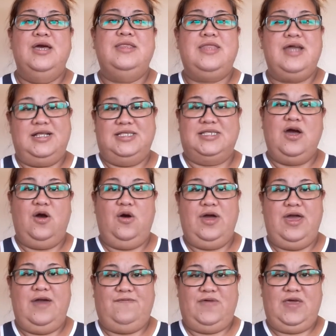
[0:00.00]
That's how
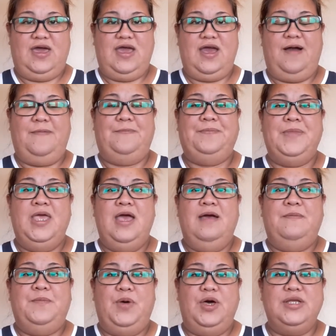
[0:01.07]
heavy I am.
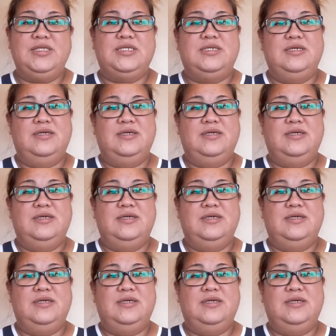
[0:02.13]
But